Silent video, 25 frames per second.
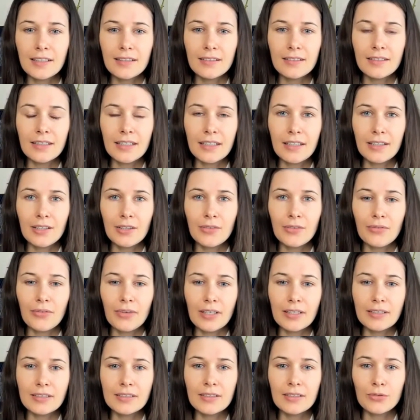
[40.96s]
year, it
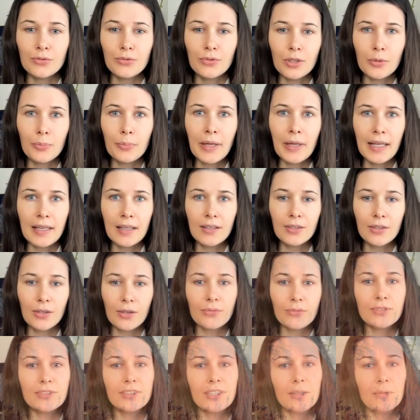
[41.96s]
was the rule planet
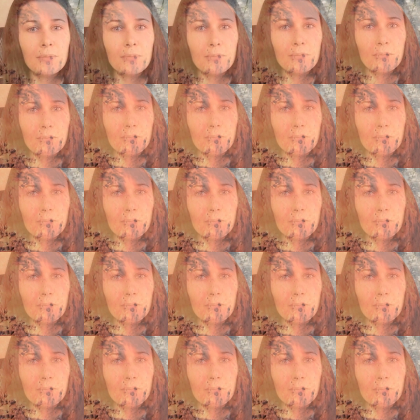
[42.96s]
of the